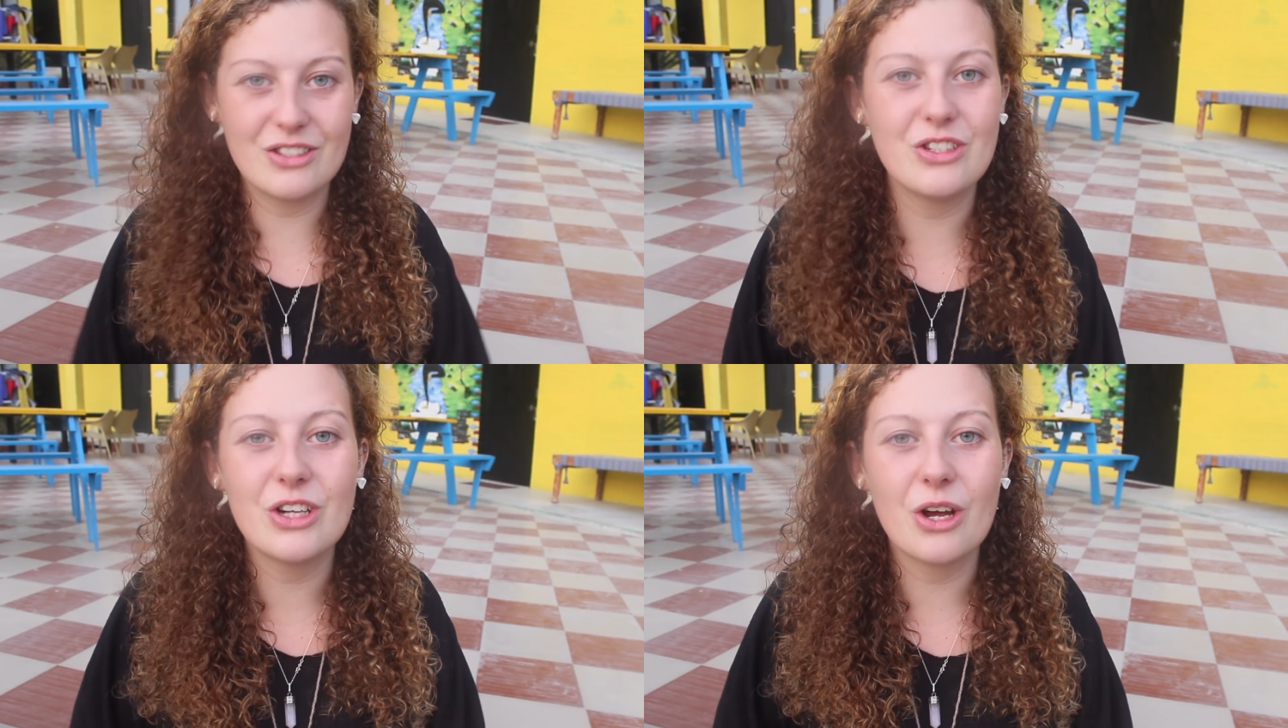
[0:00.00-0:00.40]

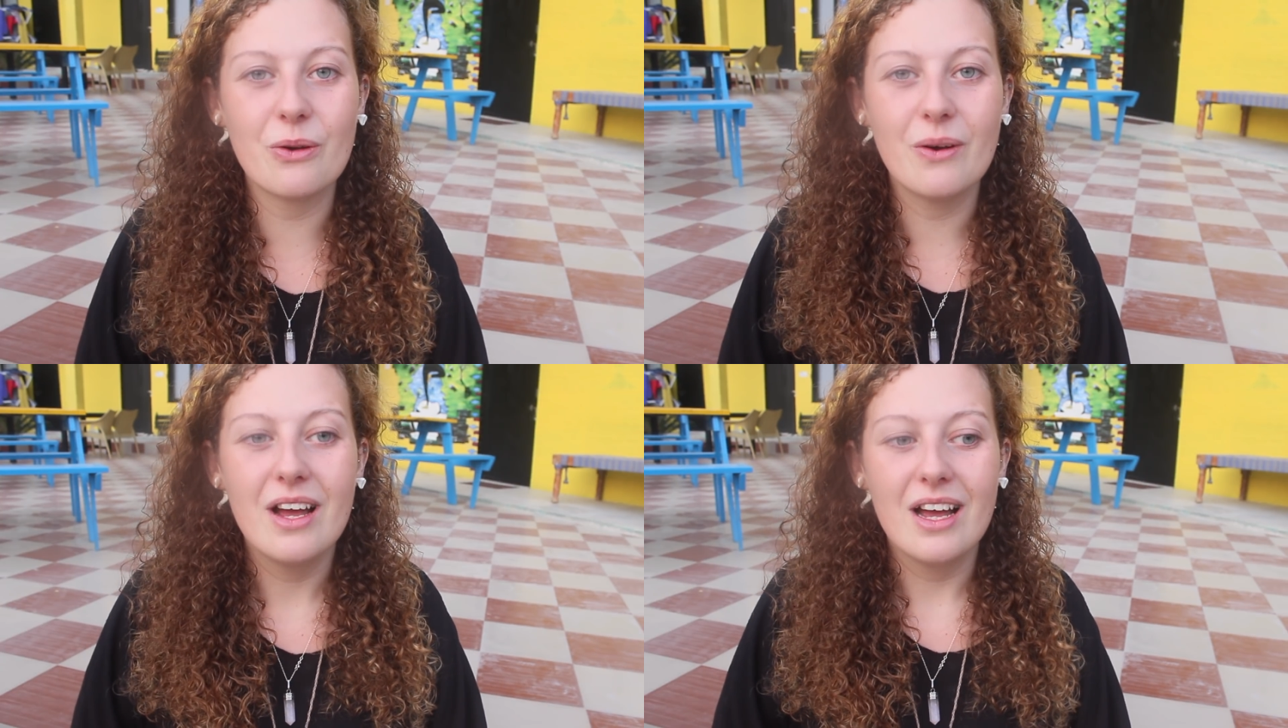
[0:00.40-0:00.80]
As you
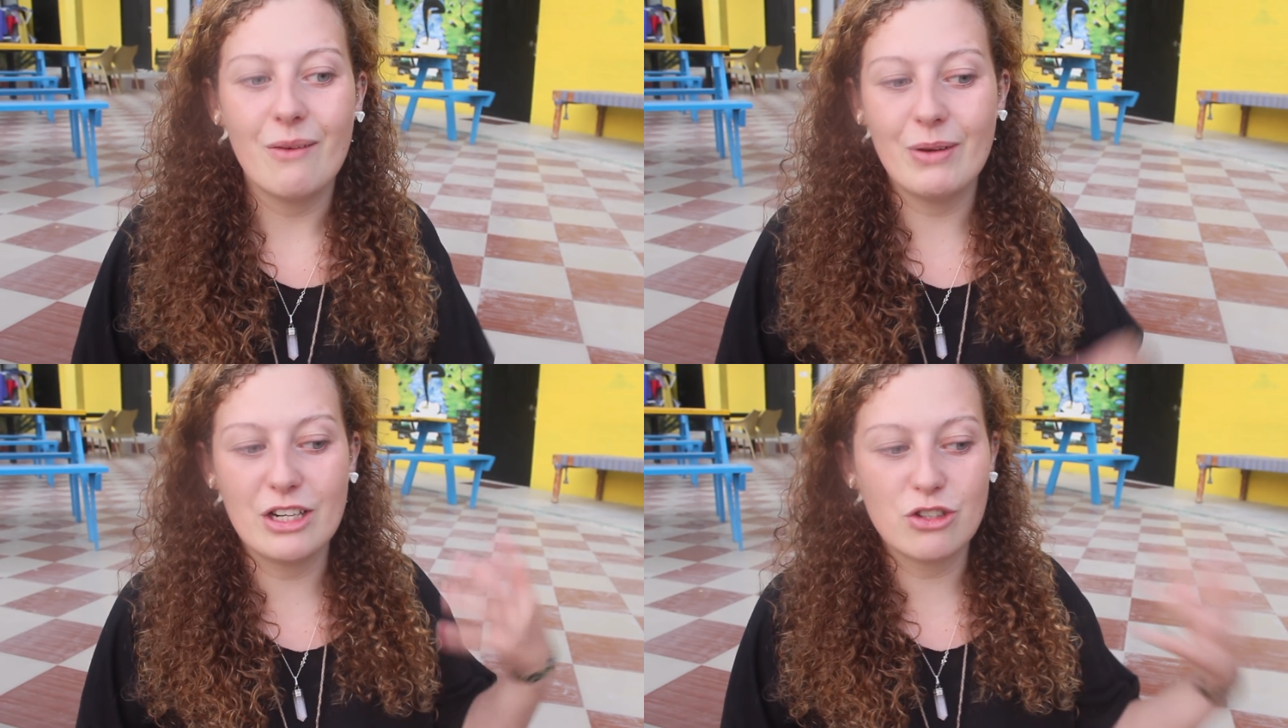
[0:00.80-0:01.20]
know,
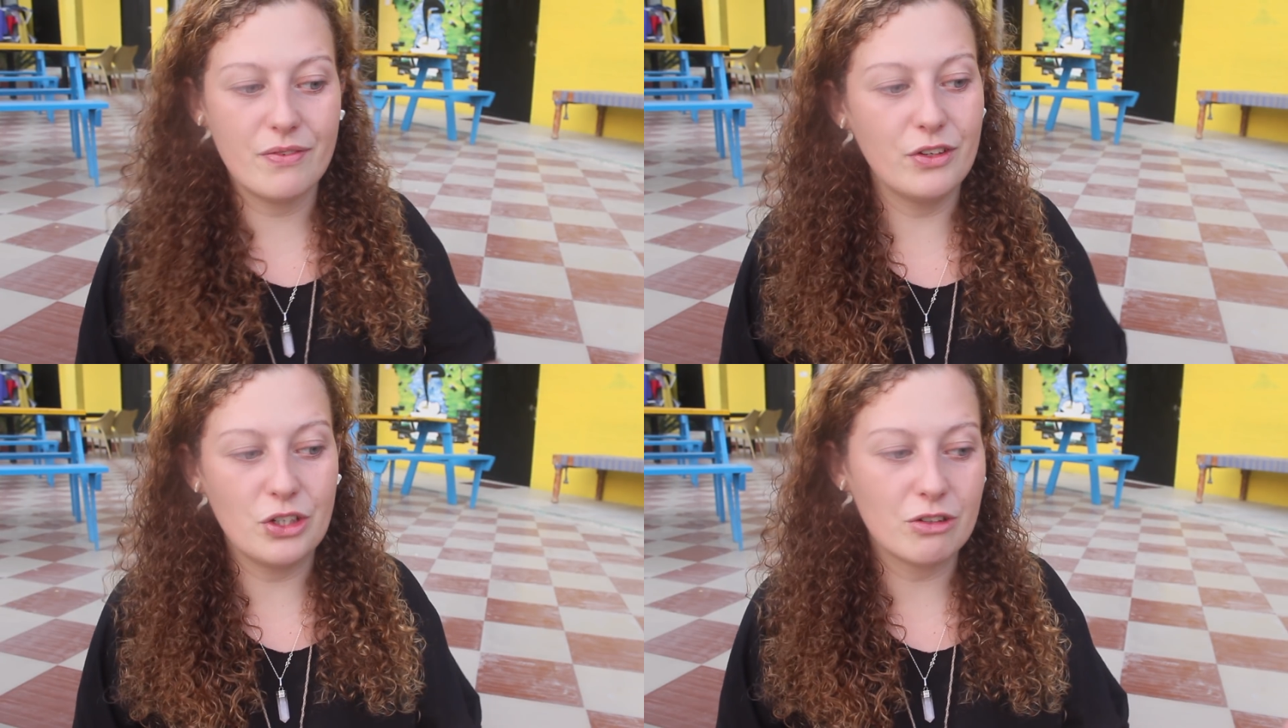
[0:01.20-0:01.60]
when I
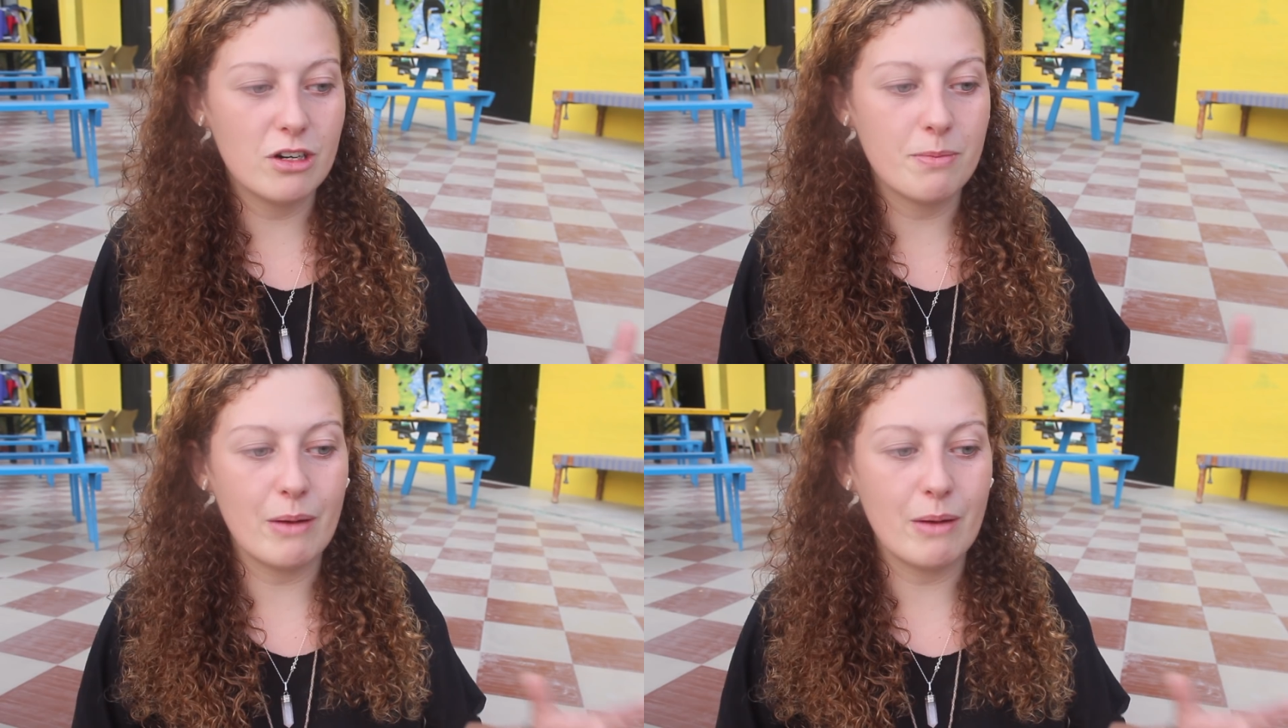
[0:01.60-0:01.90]
travelled Europe,